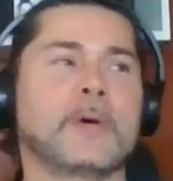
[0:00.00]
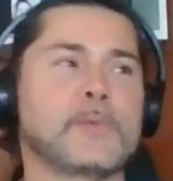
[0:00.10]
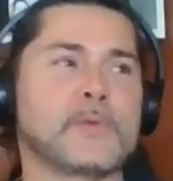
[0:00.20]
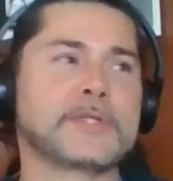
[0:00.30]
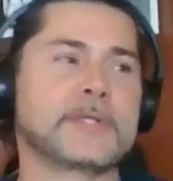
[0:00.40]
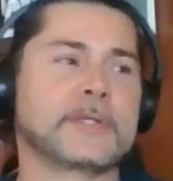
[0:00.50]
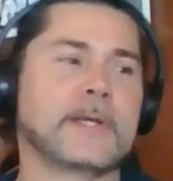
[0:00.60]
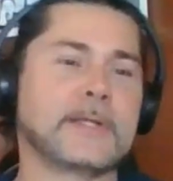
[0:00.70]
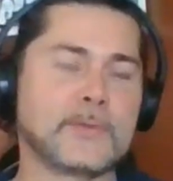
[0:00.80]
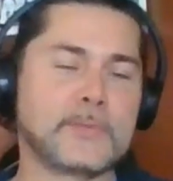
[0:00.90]
but when she
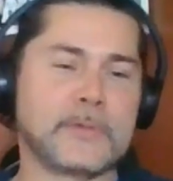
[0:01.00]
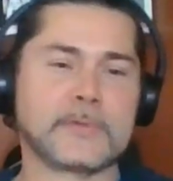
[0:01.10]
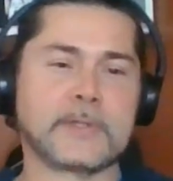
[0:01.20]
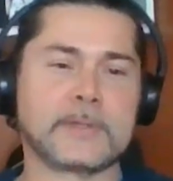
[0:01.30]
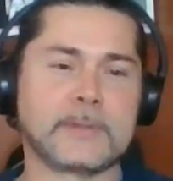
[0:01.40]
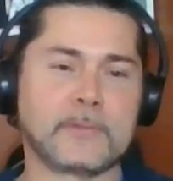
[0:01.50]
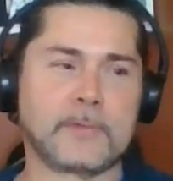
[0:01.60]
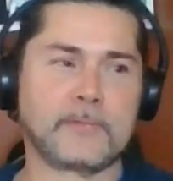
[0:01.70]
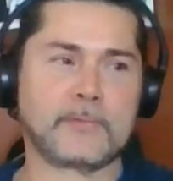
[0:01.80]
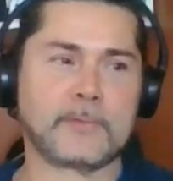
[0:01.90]
did do music, she
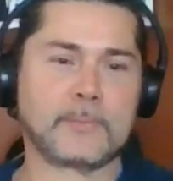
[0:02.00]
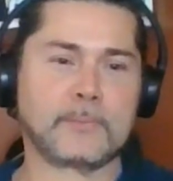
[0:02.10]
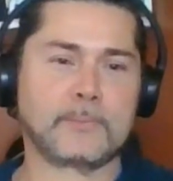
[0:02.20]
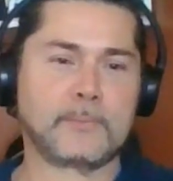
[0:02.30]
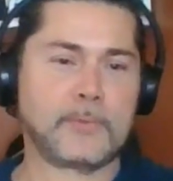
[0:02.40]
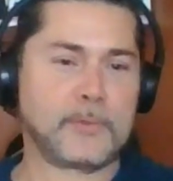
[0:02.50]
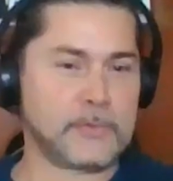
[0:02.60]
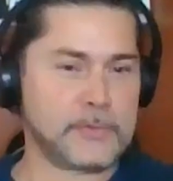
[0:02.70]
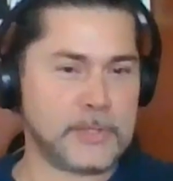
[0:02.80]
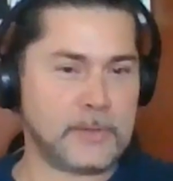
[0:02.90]
went from
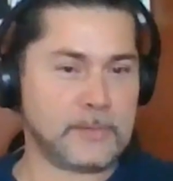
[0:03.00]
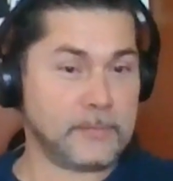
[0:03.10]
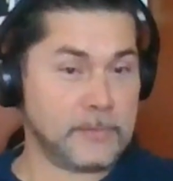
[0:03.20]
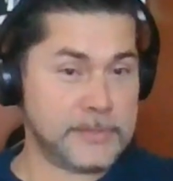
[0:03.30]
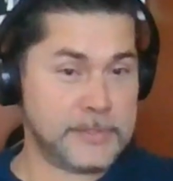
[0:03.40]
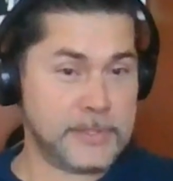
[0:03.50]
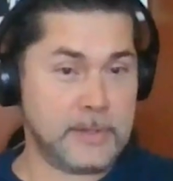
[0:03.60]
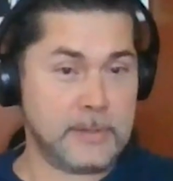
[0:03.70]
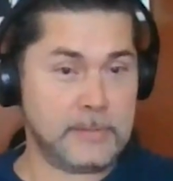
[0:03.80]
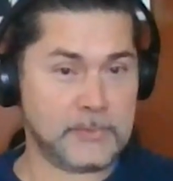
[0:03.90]
third chair to first
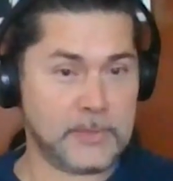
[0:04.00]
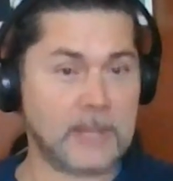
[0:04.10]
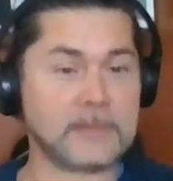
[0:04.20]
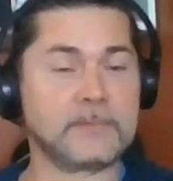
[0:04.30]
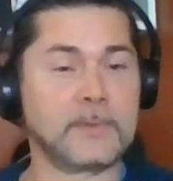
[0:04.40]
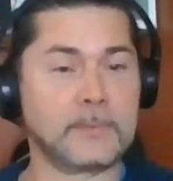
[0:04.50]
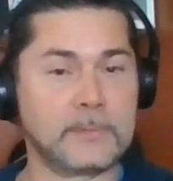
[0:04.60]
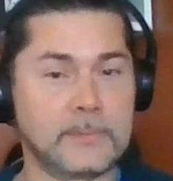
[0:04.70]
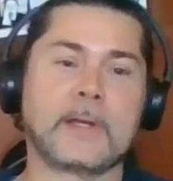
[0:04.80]
chair, saxophone.